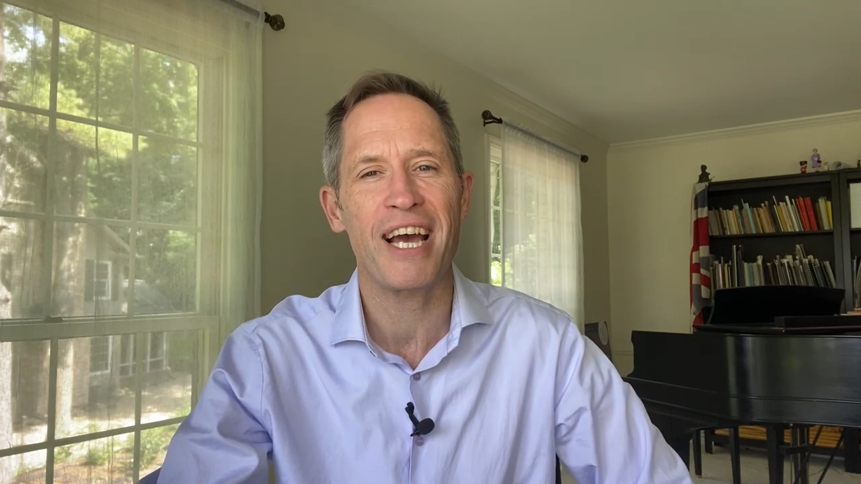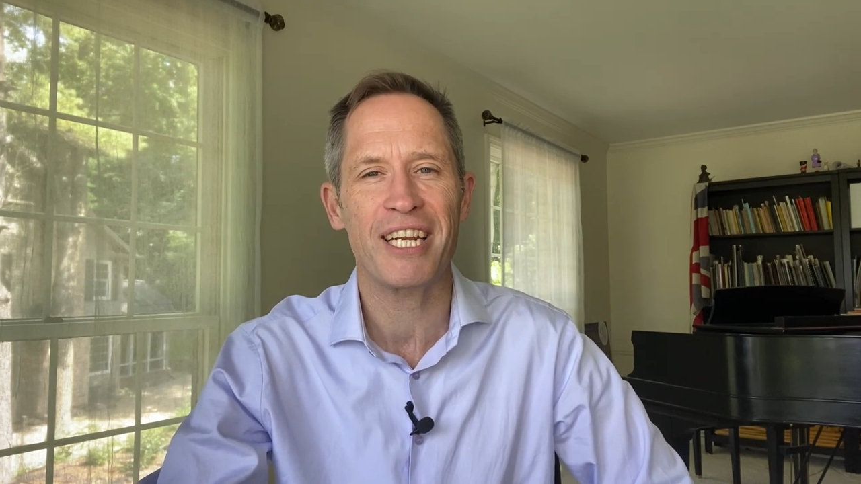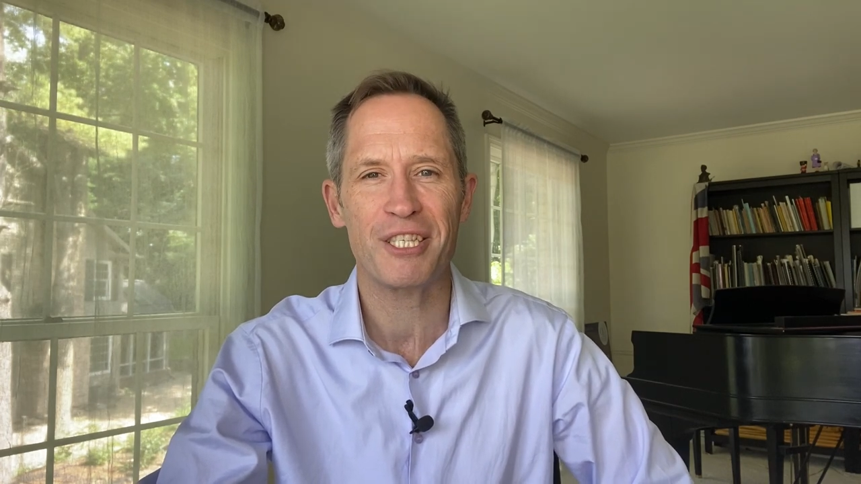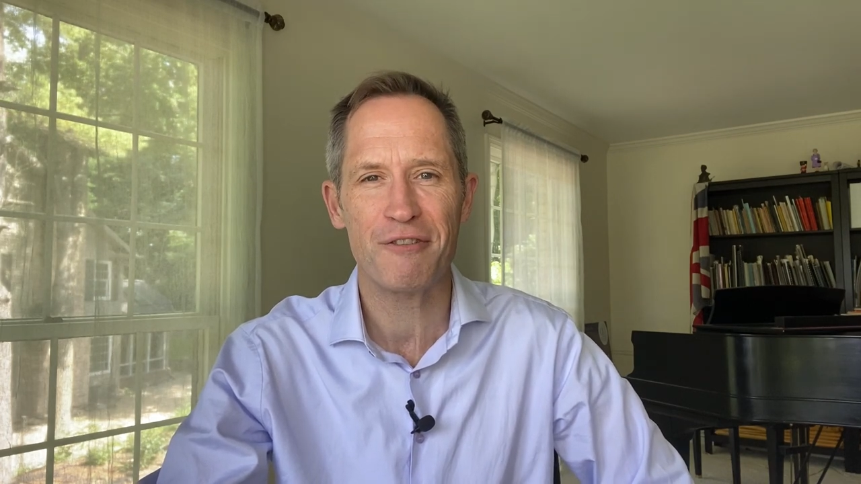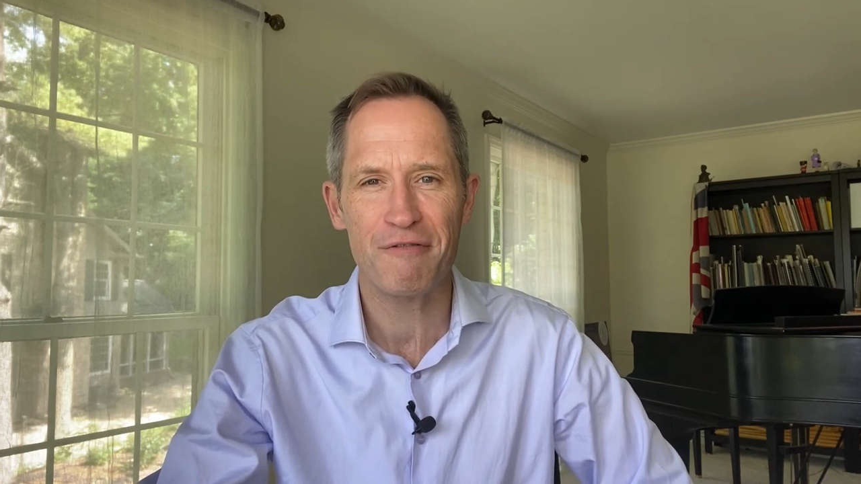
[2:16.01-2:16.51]
and
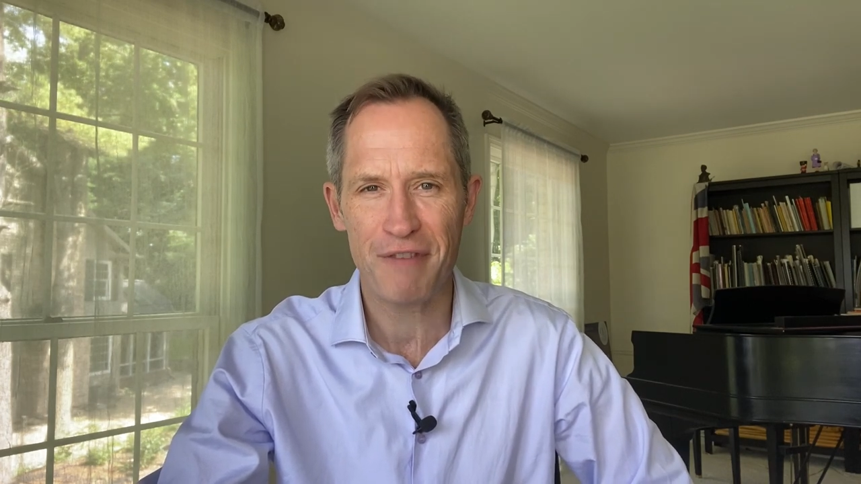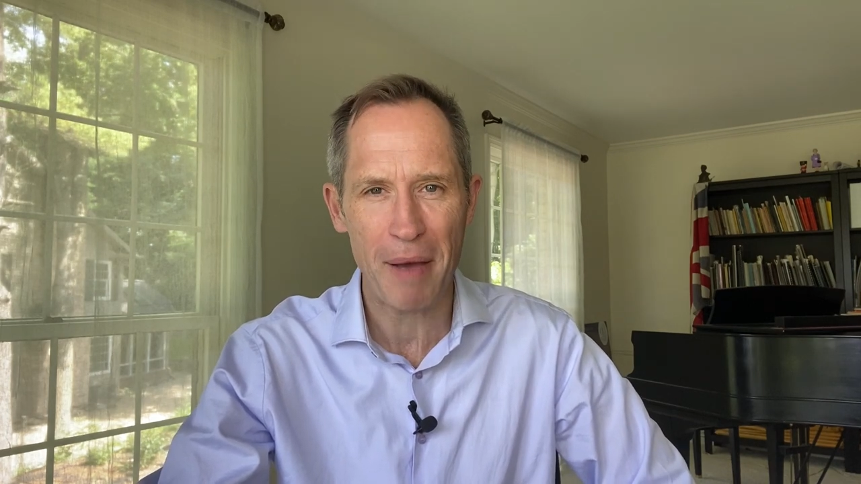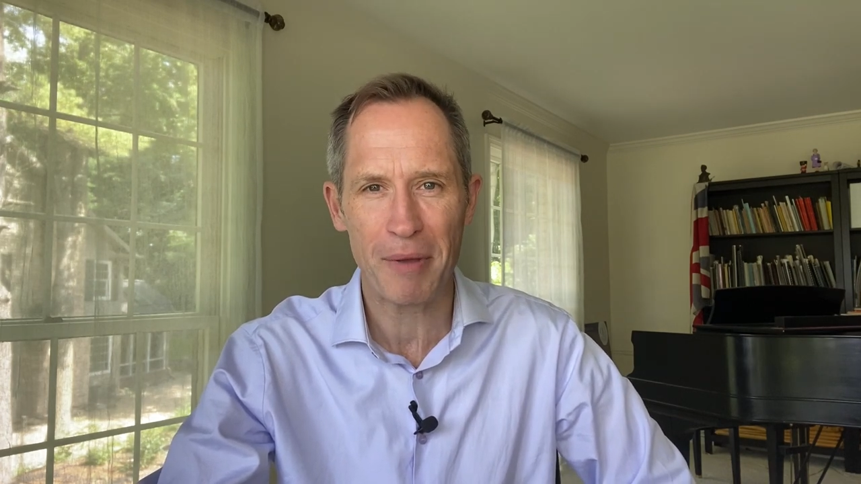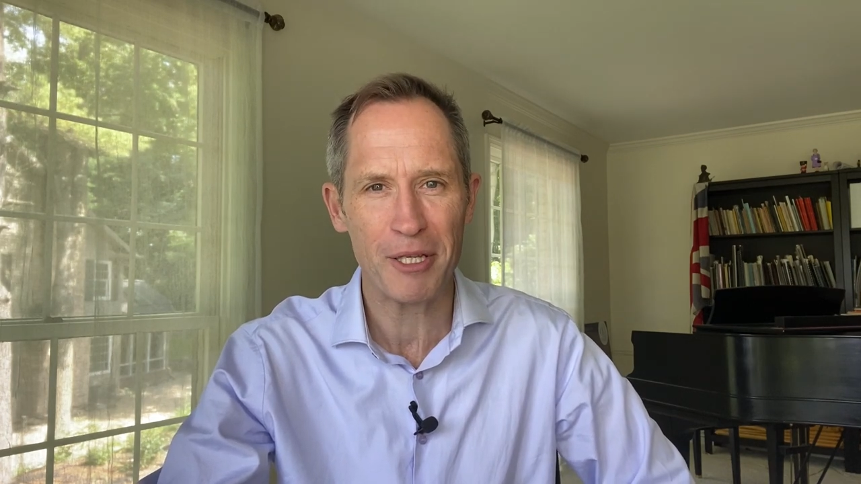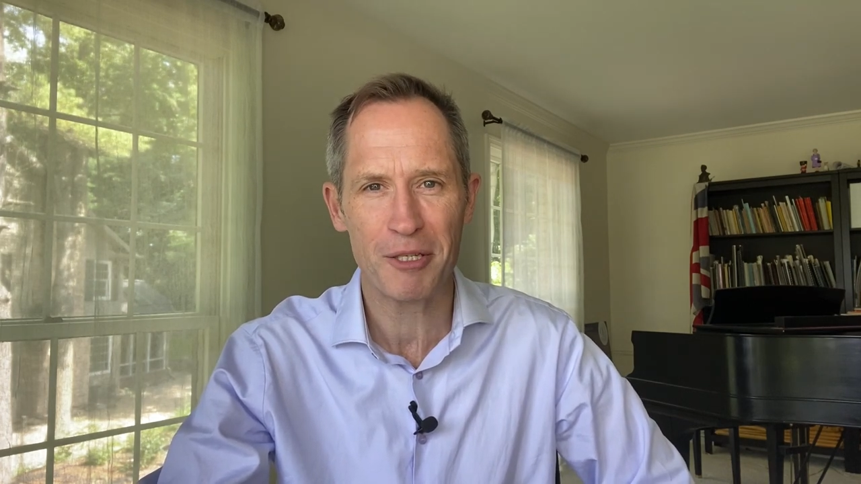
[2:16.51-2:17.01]
its
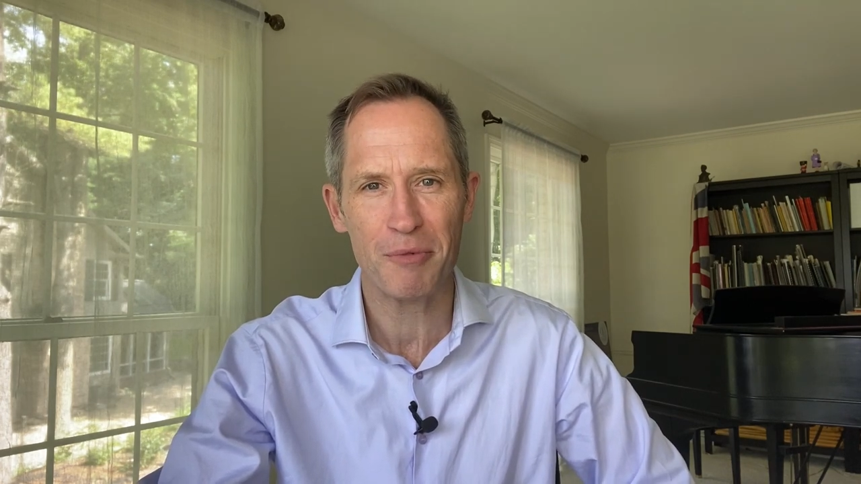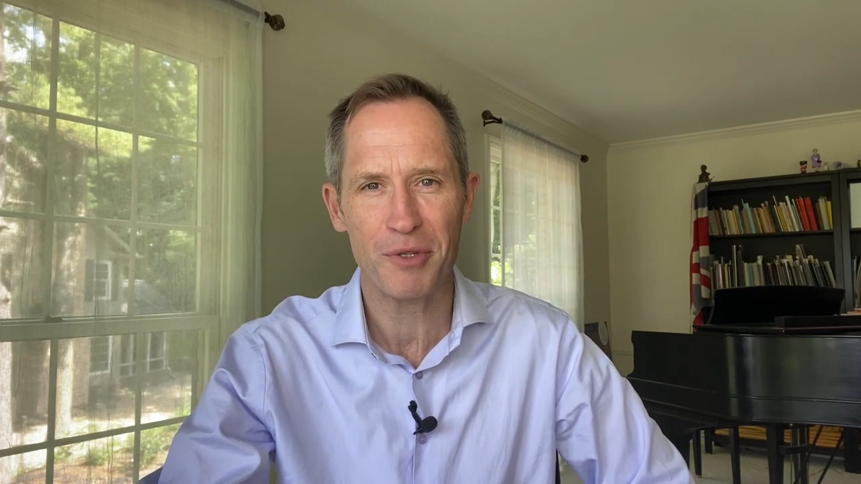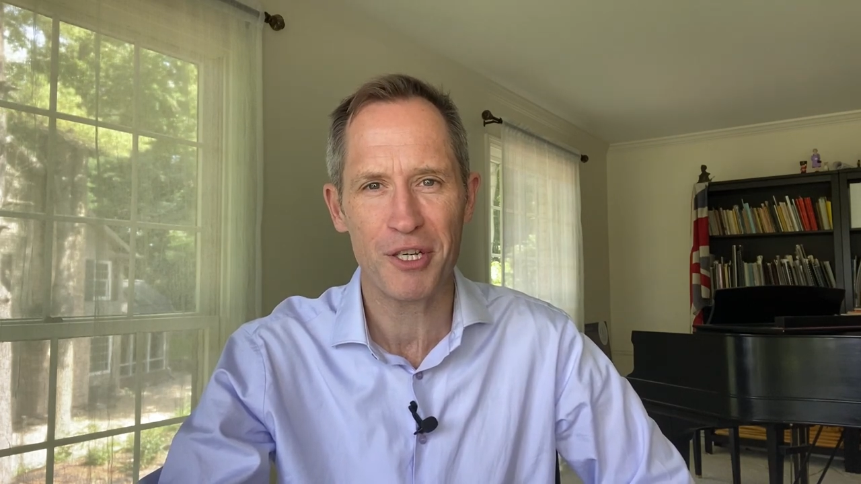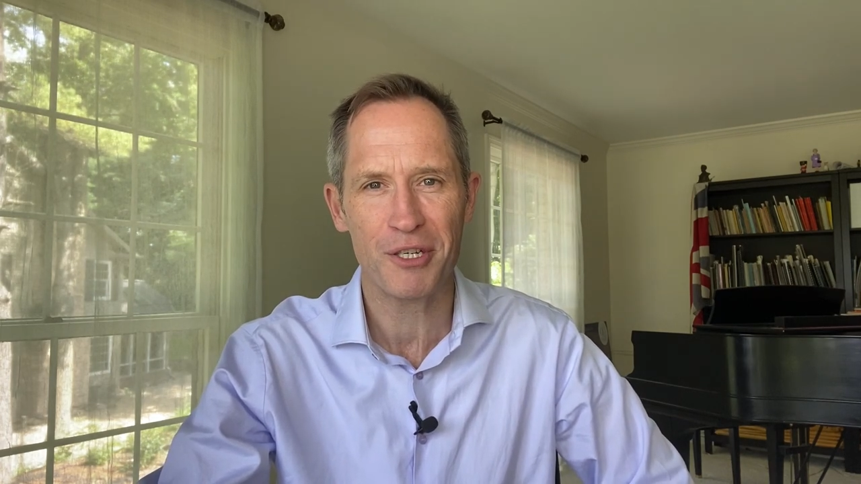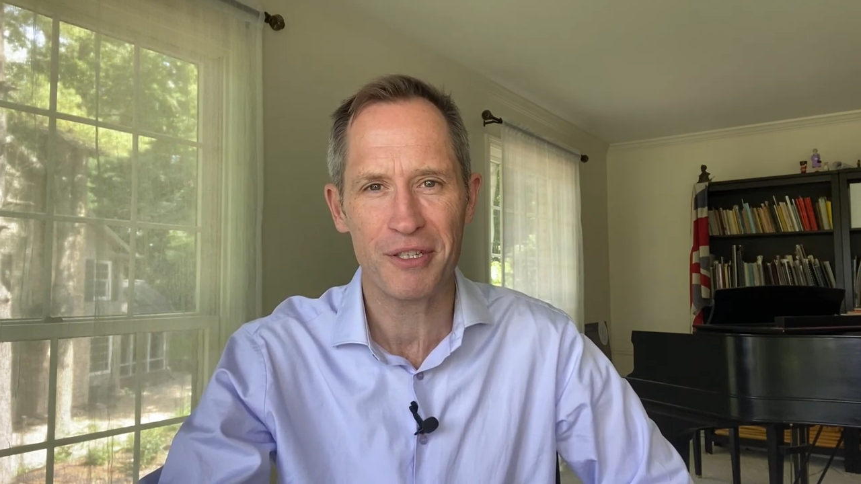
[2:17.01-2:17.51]
fabulous
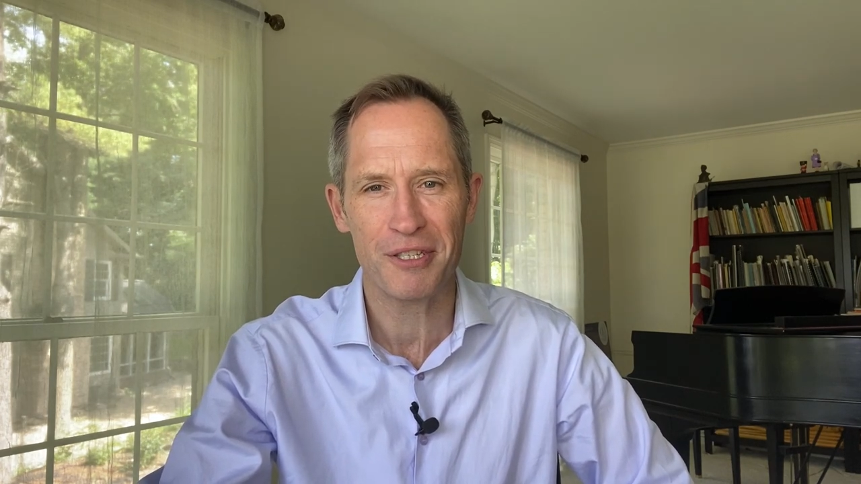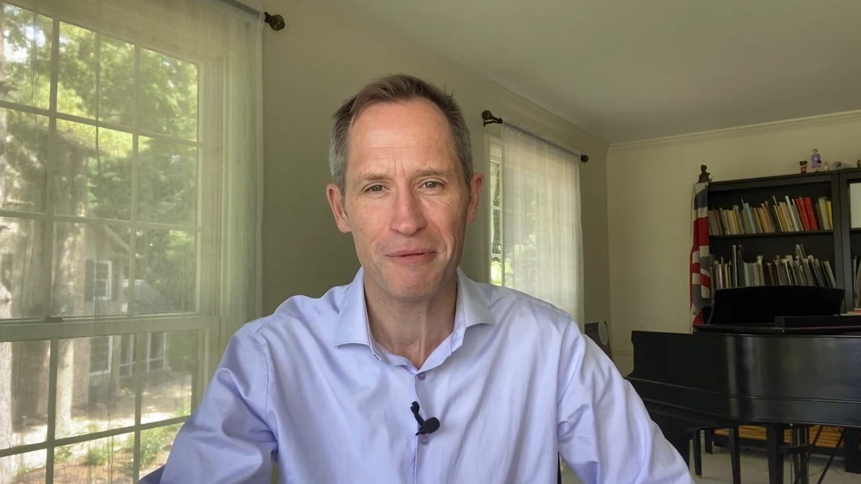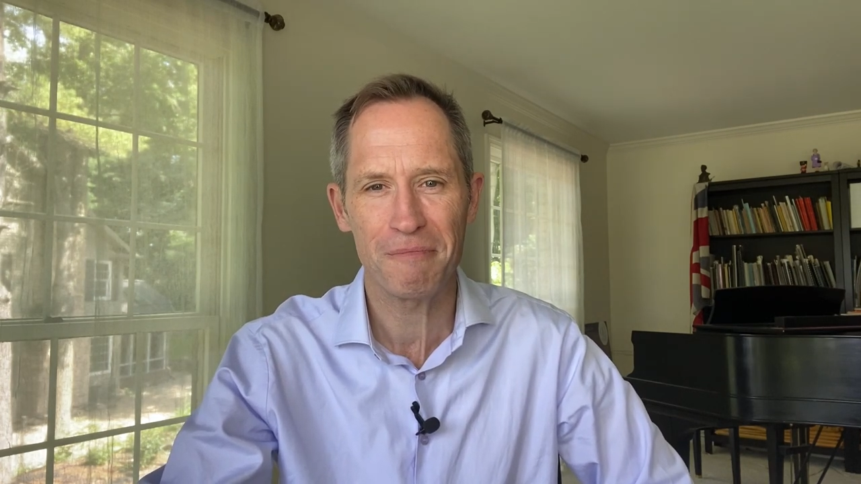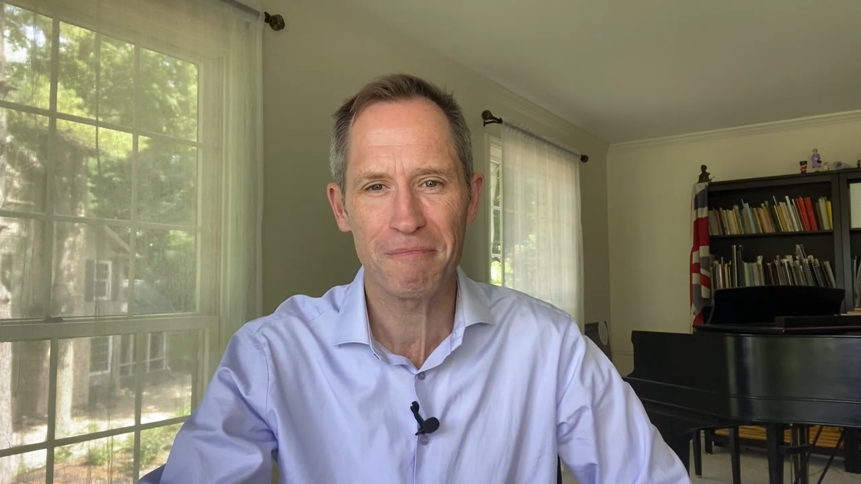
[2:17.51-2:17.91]
musicians.